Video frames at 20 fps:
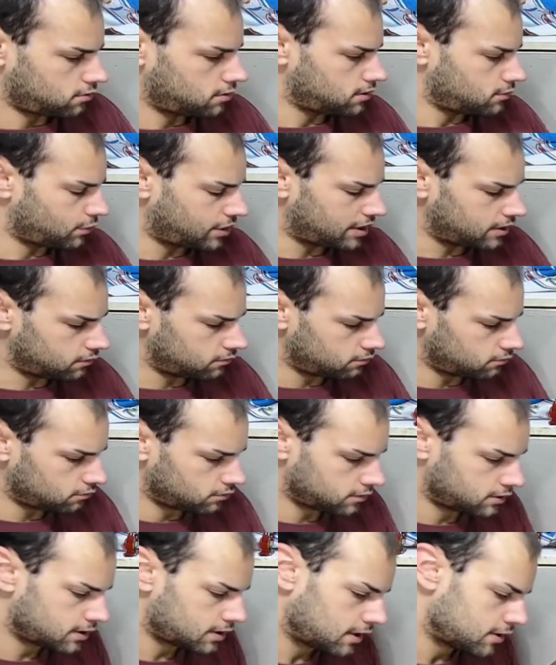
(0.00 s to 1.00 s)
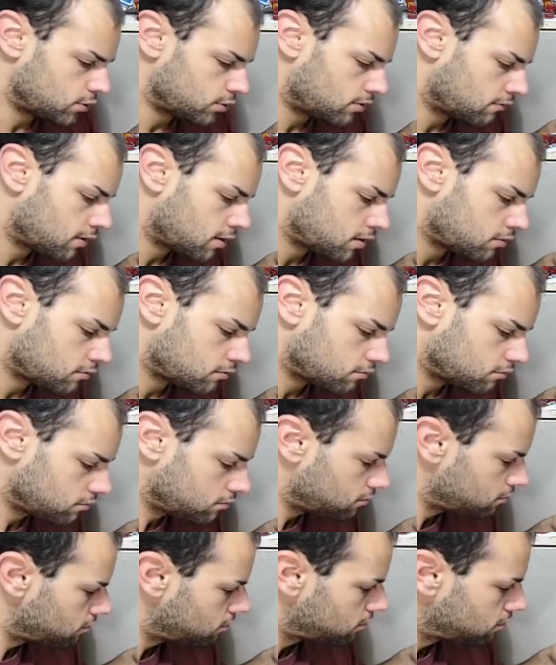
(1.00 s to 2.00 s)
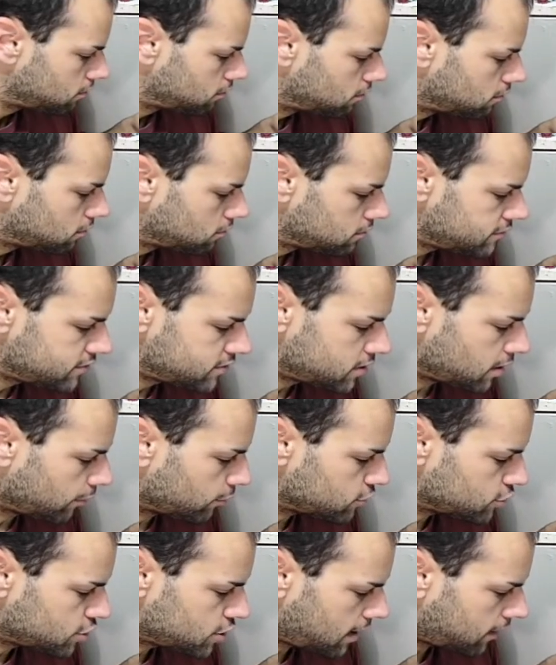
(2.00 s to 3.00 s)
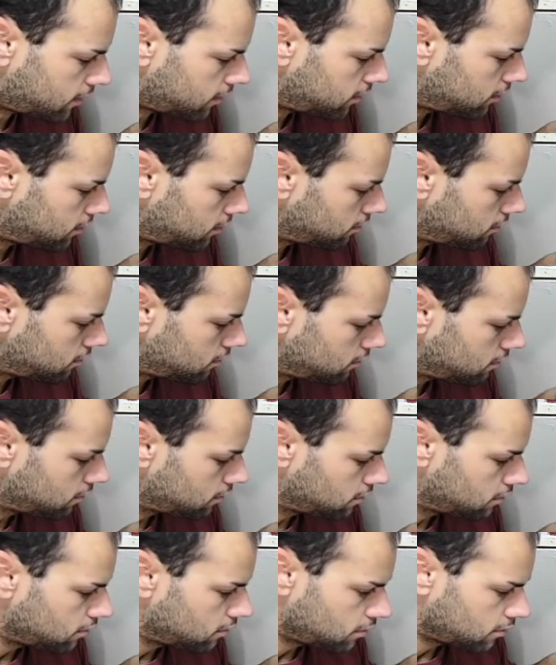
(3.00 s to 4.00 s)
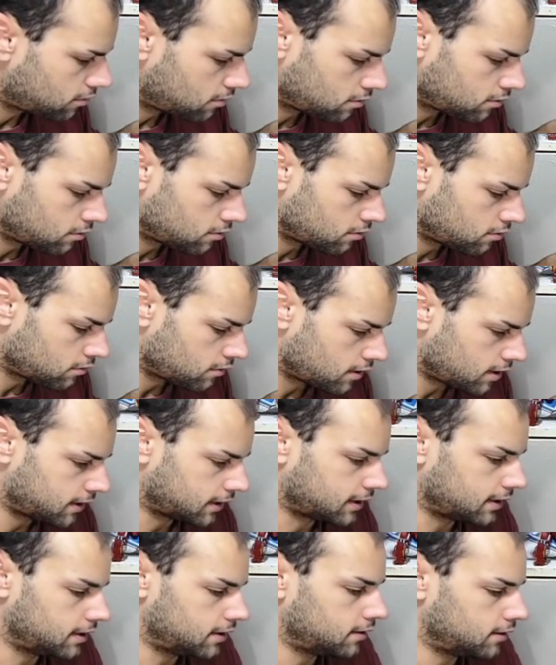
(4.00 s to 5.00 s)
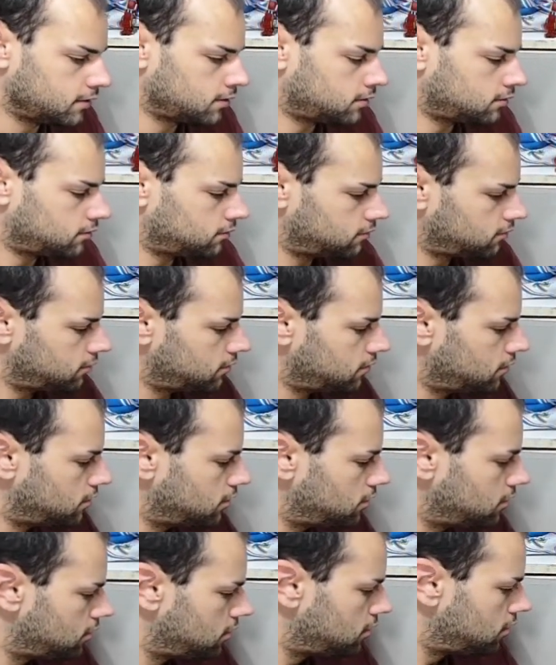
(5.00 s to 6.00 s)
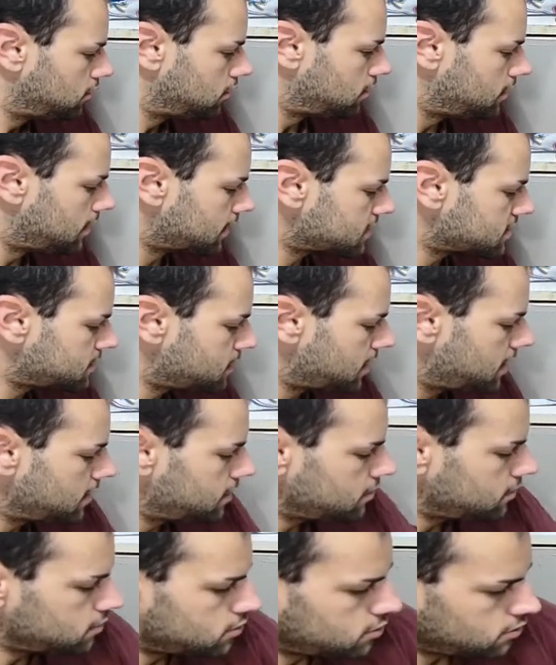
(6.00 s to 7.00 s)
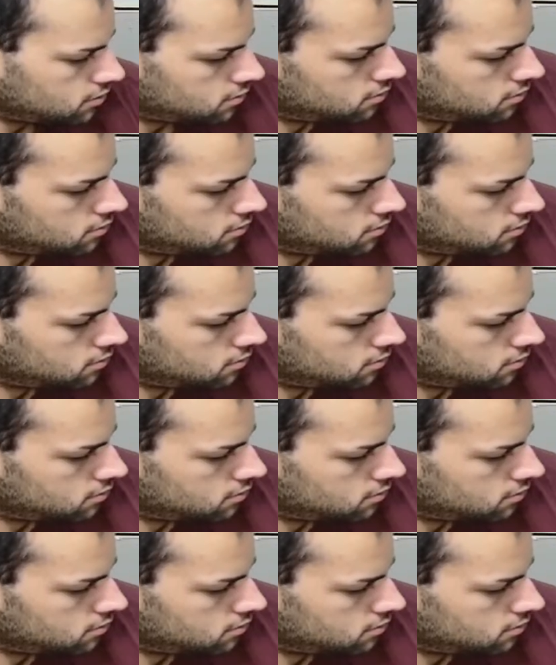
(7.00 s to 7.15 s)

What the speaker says: Wait, did I do it right? Let's double check. I think I did. Next page.